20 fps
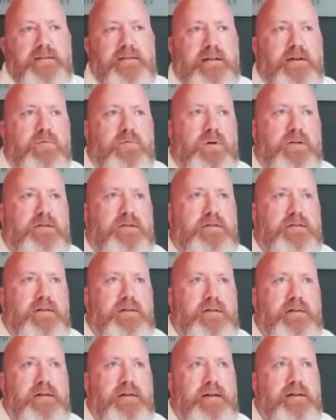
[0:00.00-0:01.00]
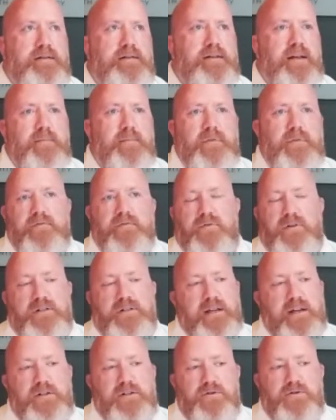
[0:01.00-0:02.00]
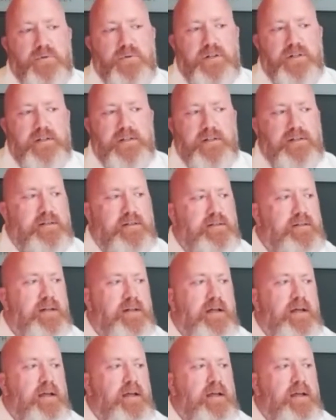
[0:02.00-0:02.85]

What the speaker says: like what's an example of recession resistant?